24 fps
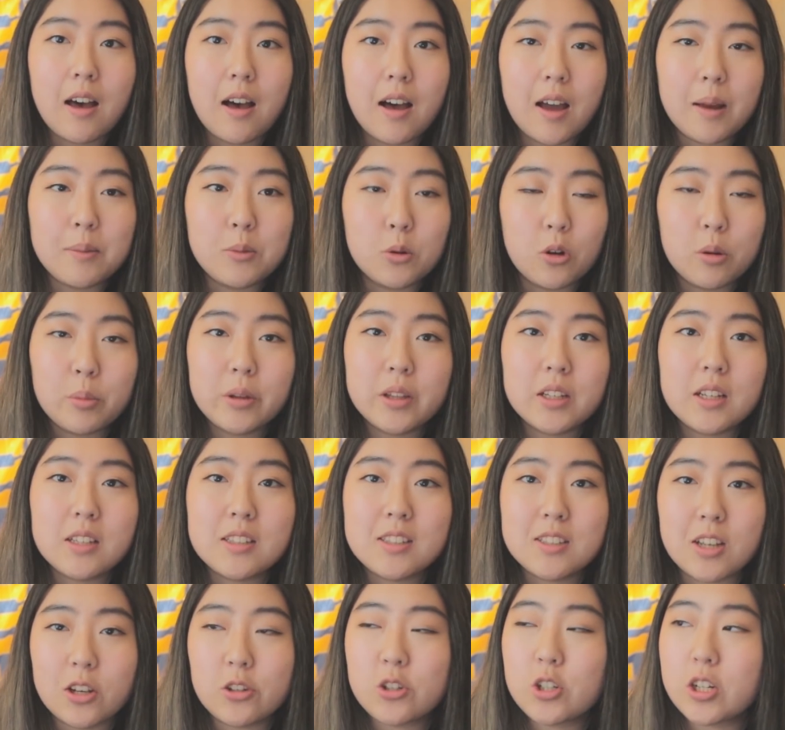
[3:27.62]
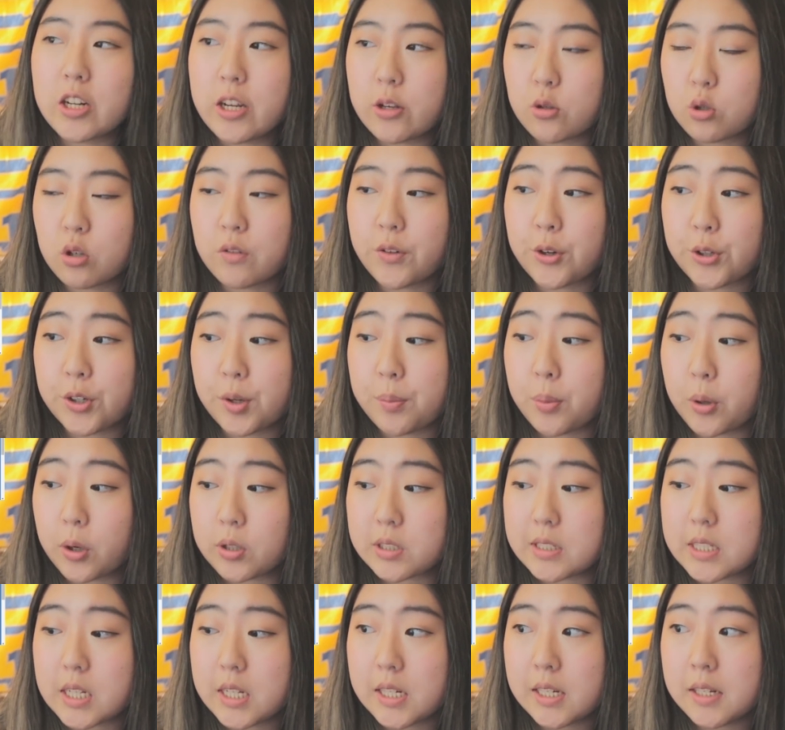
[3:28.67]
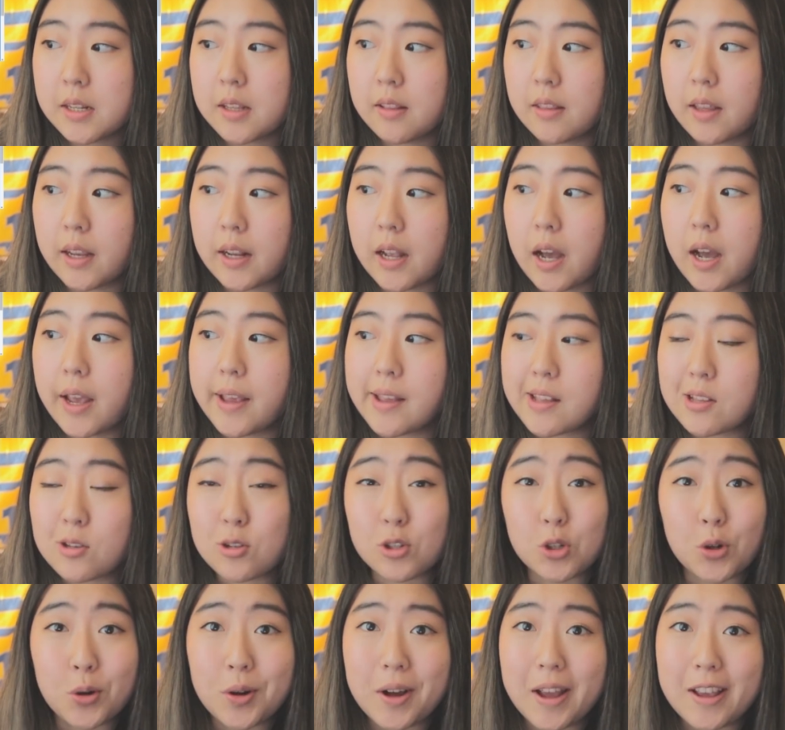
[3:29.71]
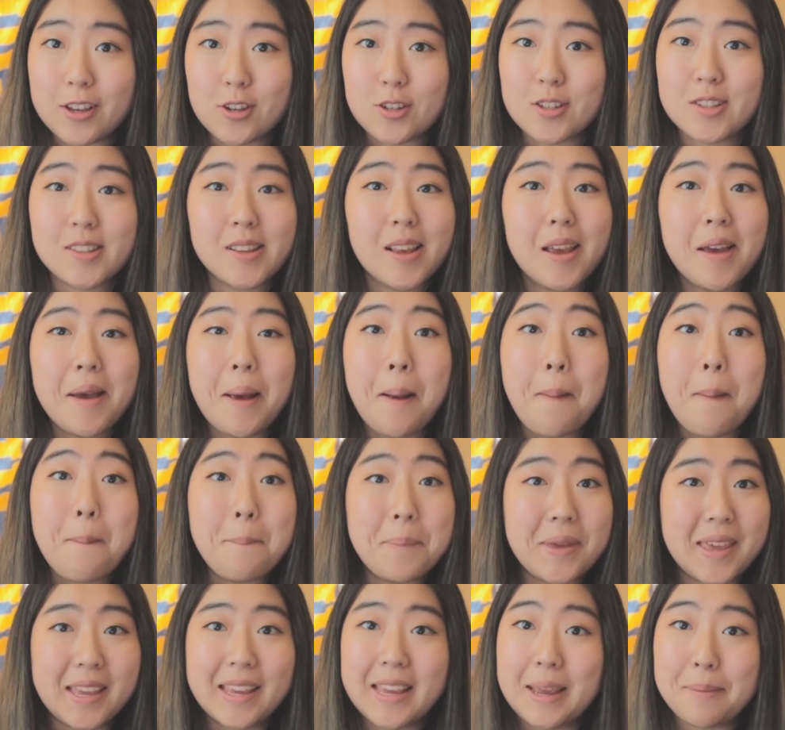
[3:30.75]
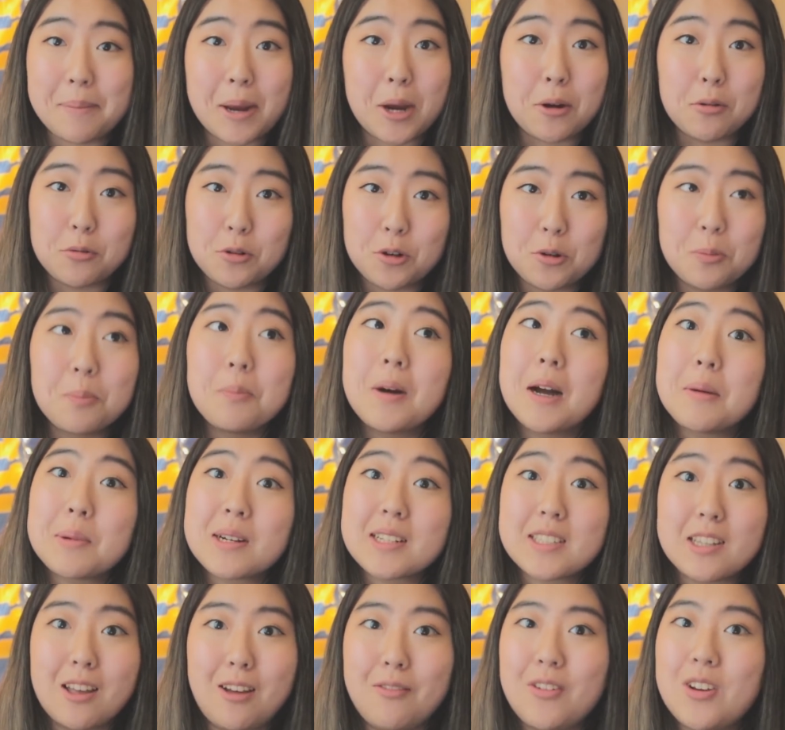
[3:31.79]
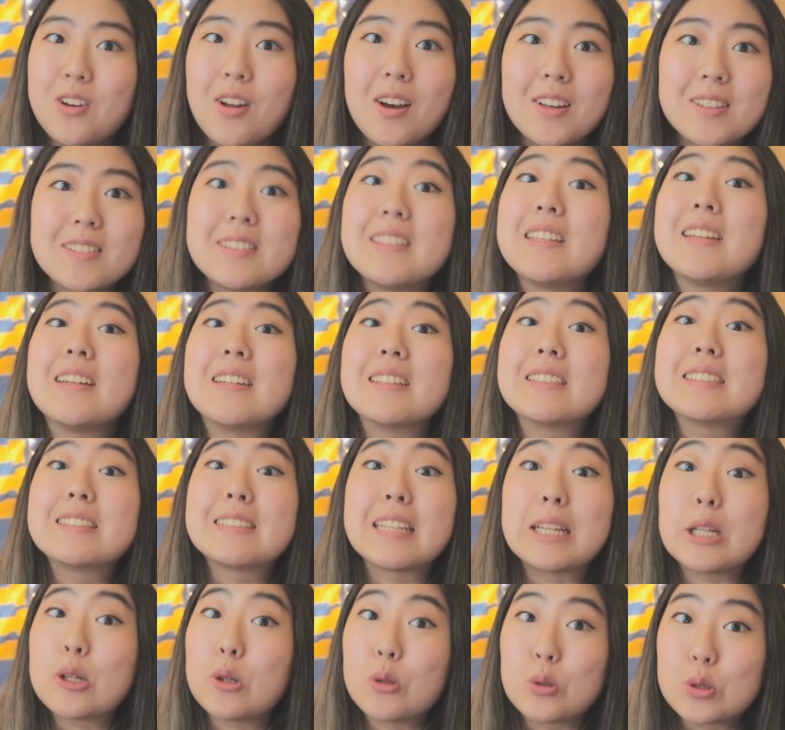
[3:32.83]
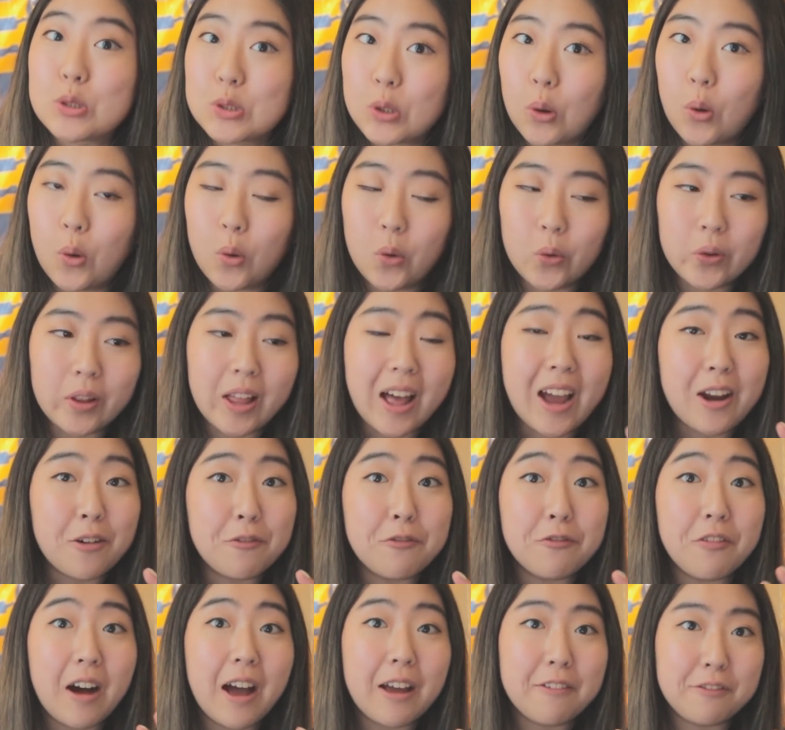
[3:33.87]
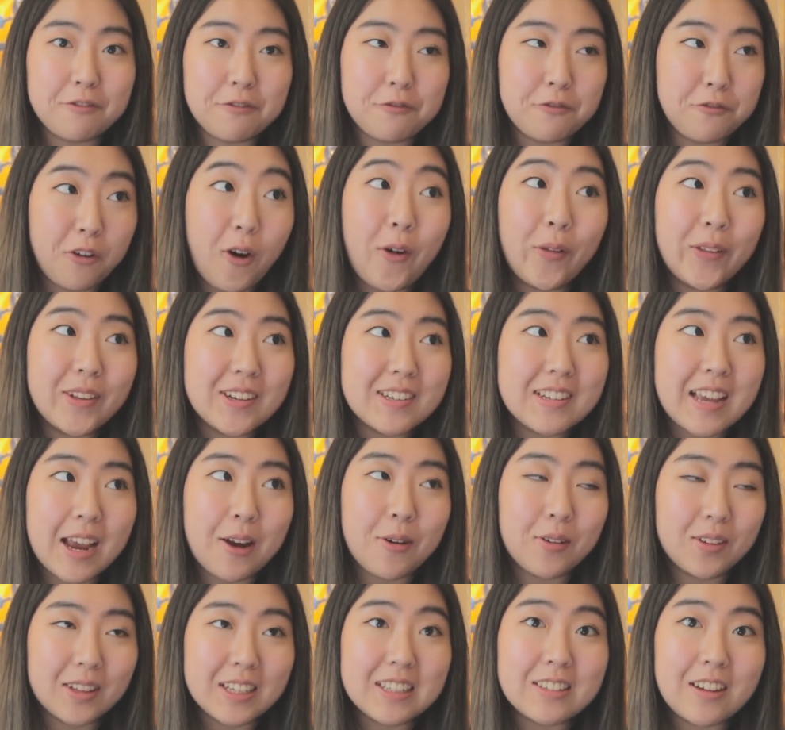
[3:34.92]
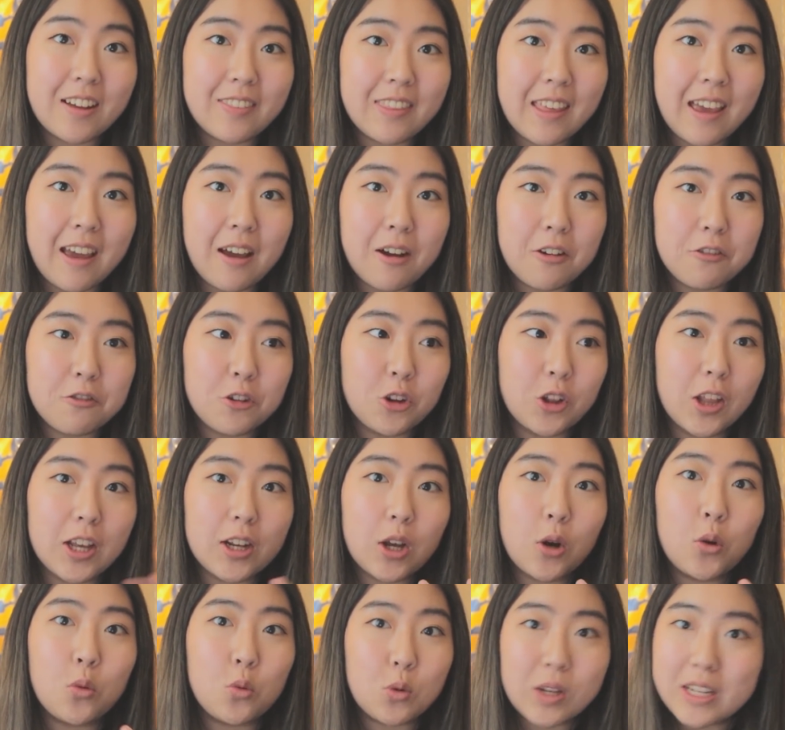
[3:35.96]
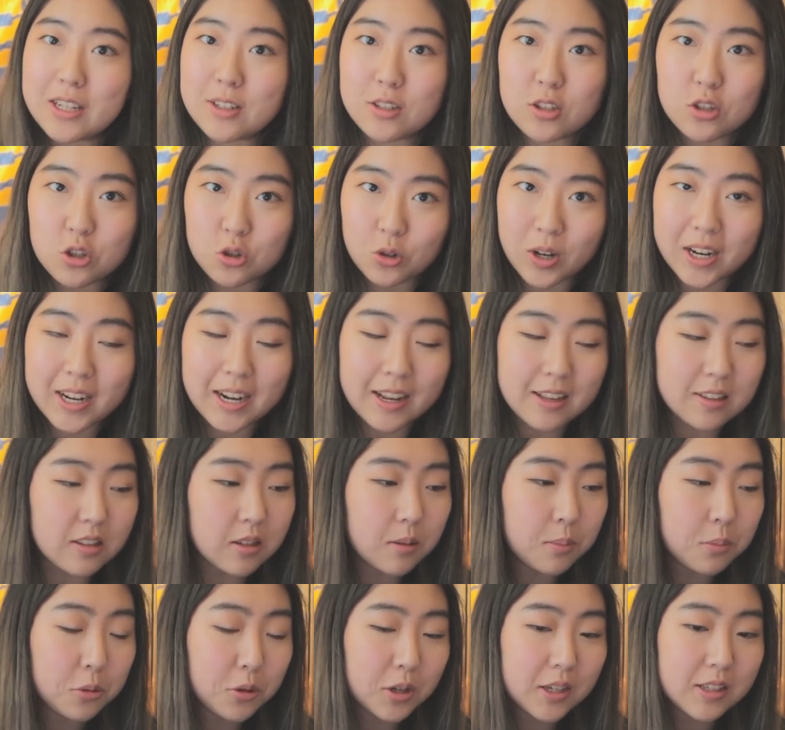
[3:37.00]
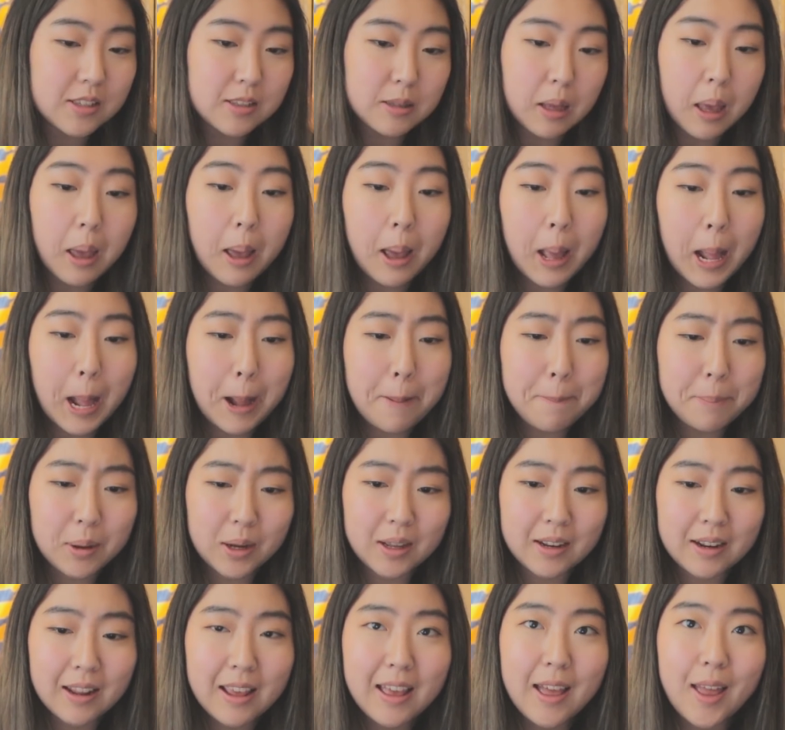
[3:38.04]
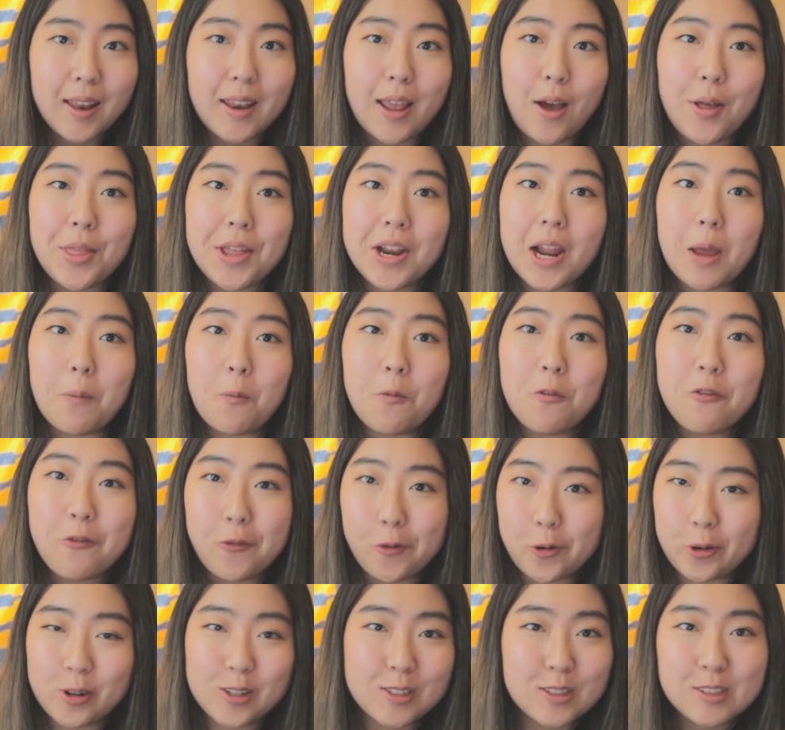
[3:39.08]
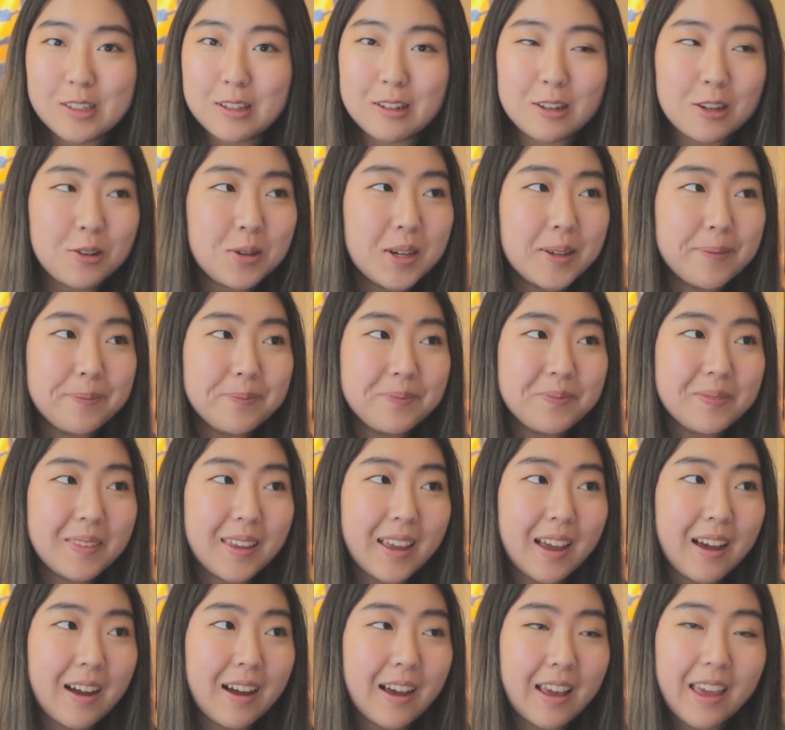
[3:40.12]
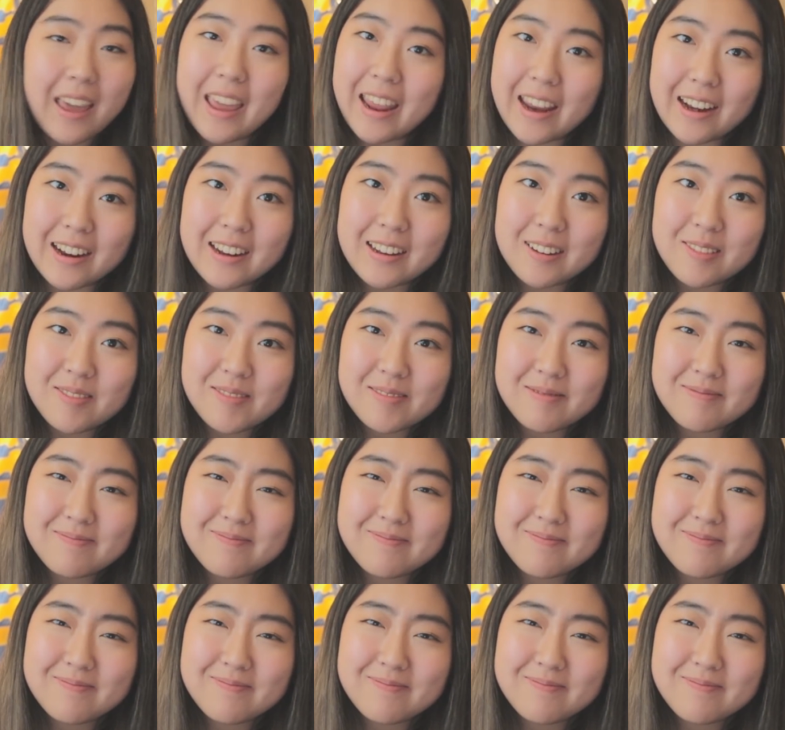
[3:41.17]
I'm normally such an introverted person. Like, I enjoy just being in my room by myself and not seeing a single soul. I've voluntarily done that for like a week straight at some points. But now that I'm forced to do it, I hate it.